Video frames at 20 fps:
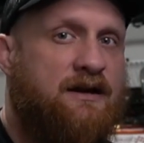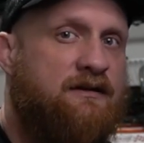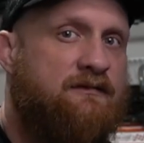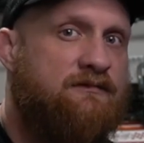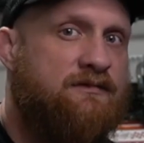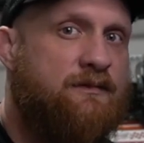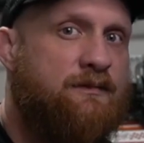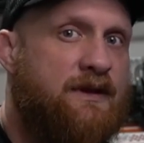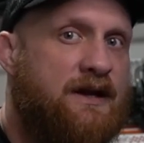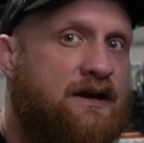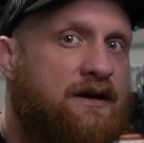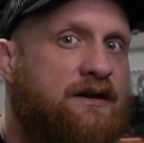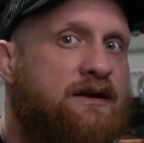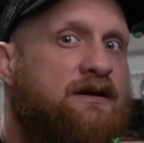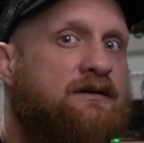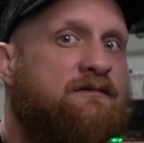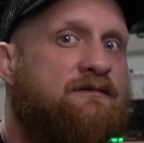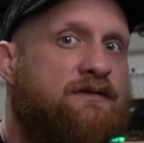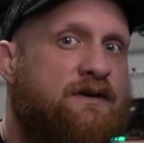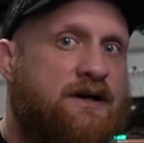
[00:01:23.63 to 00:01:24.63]
And from there, you
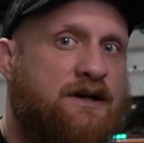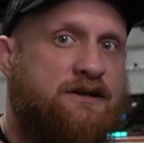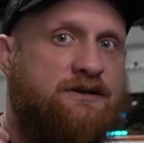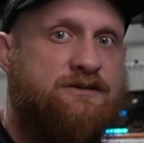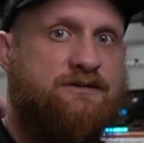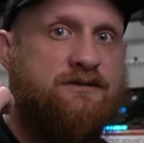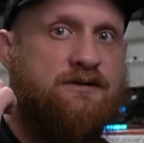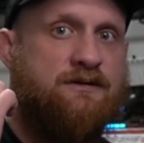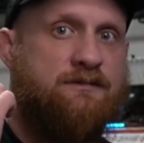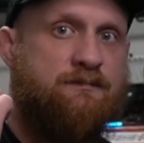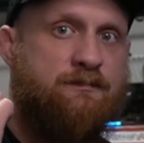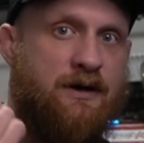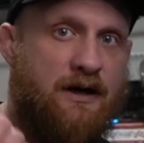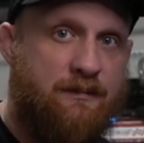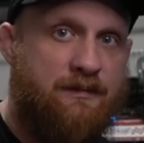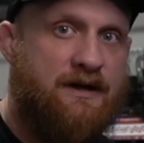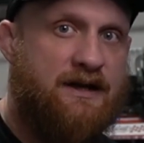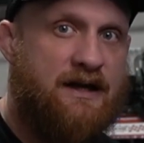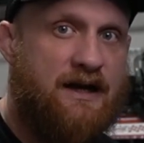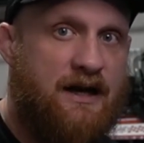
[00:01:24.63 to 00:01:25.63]
can find your
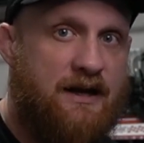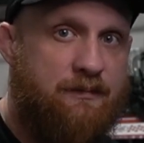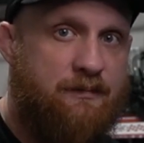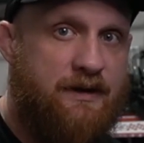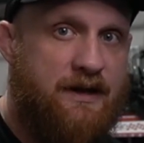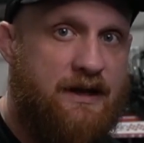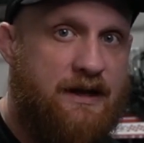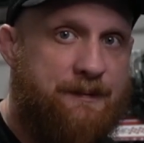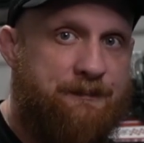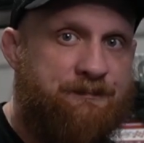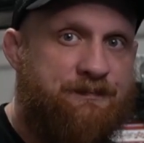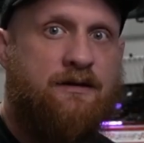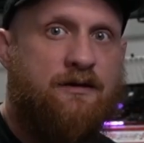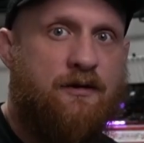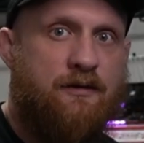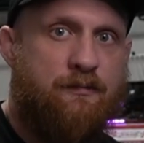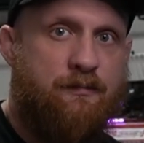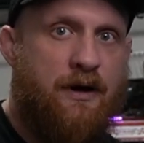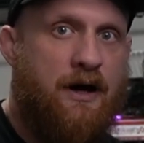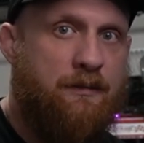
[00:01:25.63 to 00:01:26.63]
public IP,
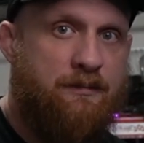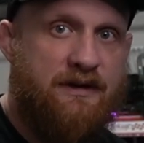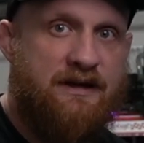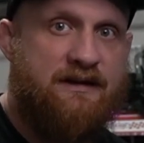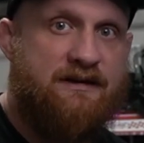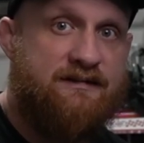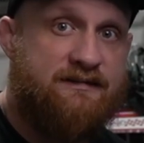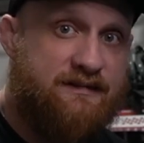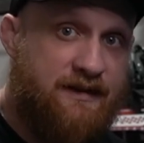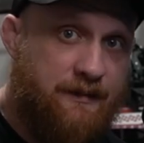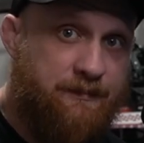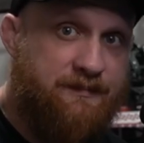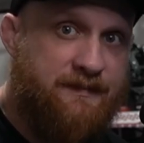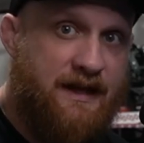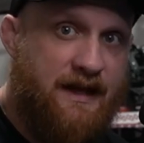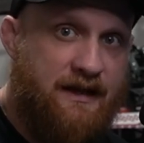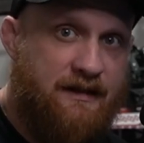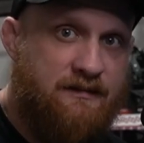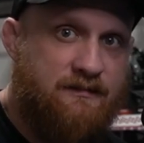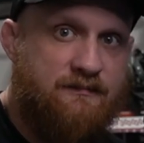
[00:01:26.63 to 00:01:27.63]
your public
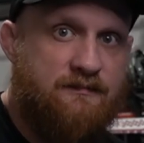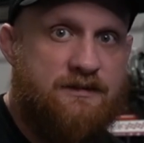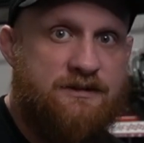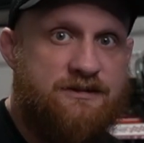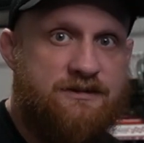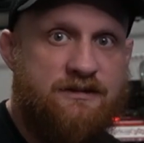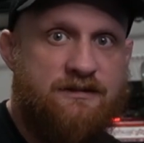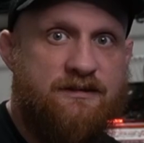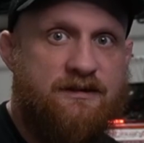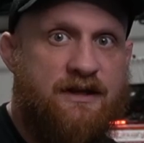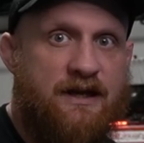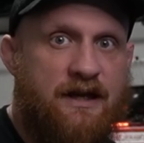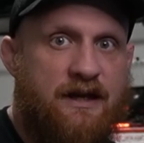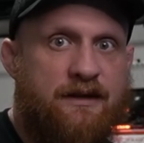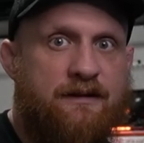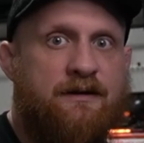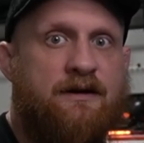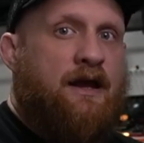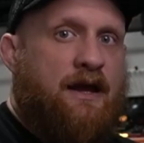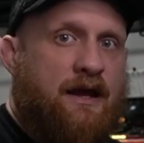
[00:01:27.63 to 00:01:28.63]
subnet, which you'll
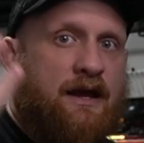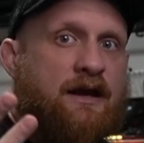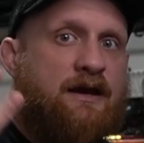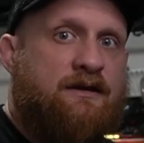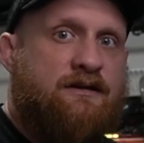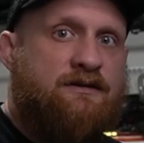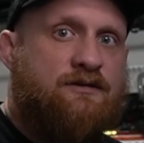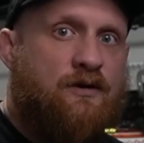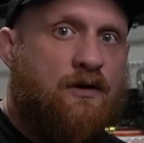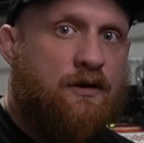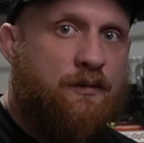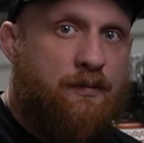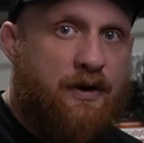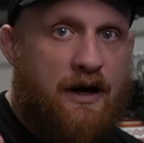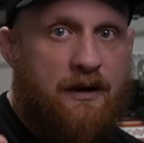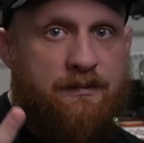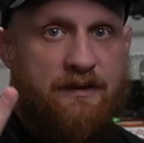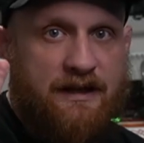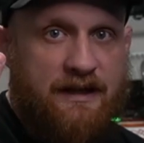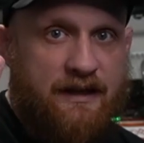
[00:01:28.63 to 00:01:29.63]
need, and your
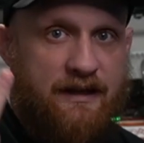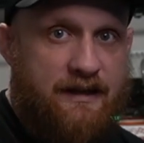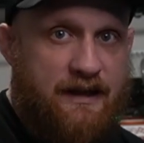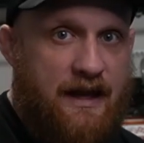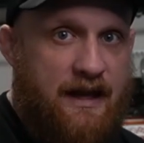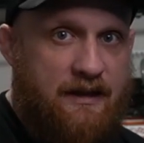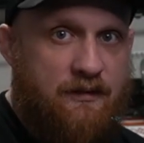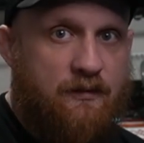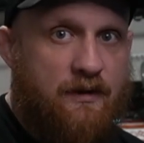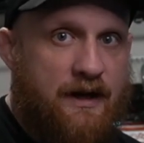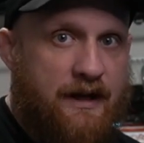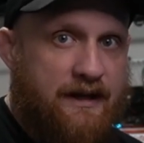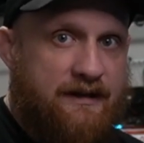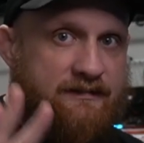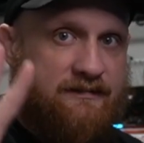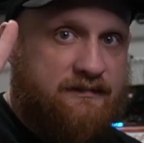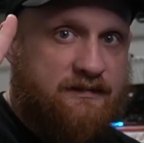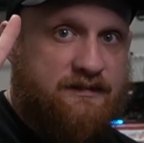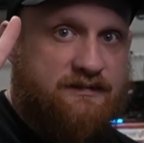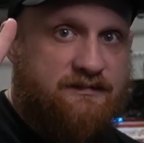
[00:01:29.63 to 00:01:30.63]
public gateway.
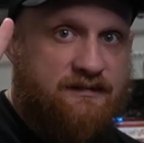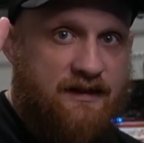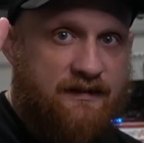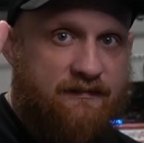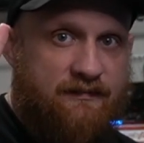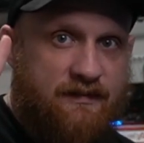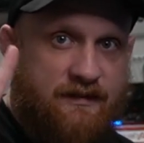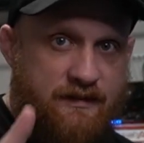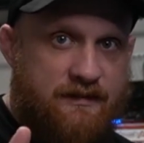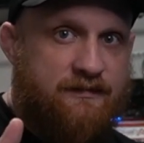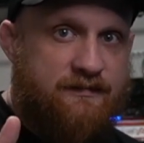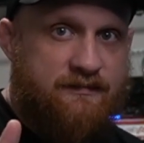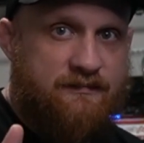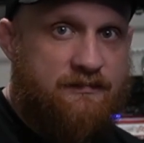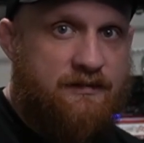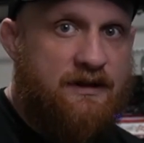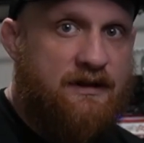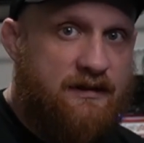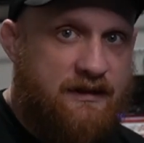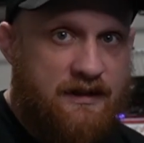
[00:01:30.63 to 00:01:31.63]
As long as you have those
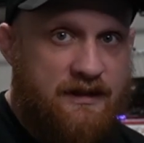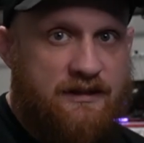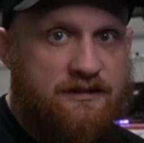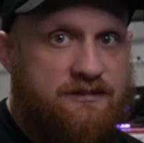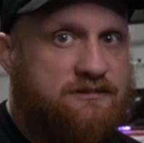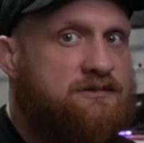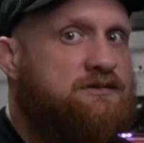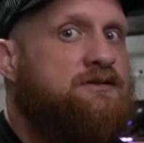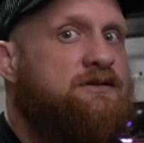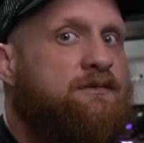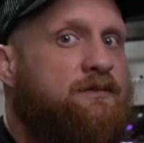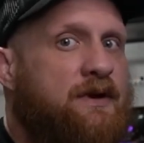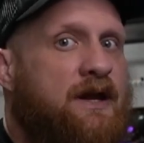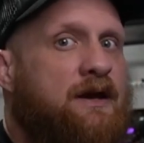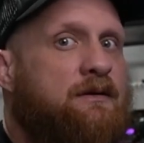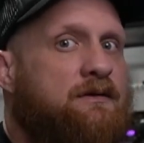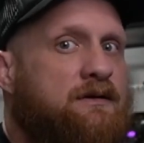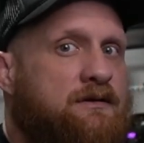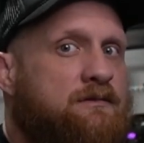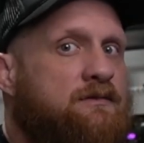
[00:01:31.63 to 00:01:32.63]
three things, you should be
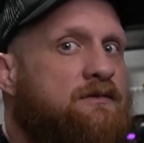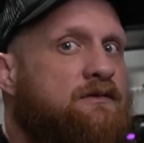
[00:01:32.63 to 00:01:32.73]
able to